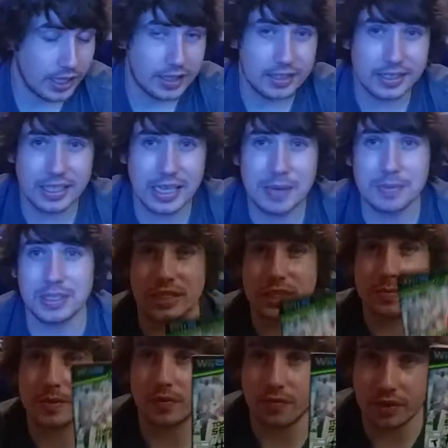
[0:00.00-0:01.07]
This game
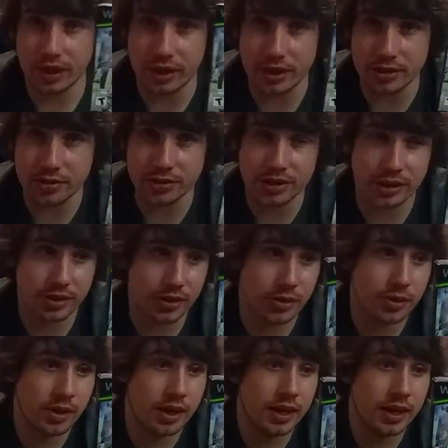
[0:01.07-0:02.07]
seems very interesting though.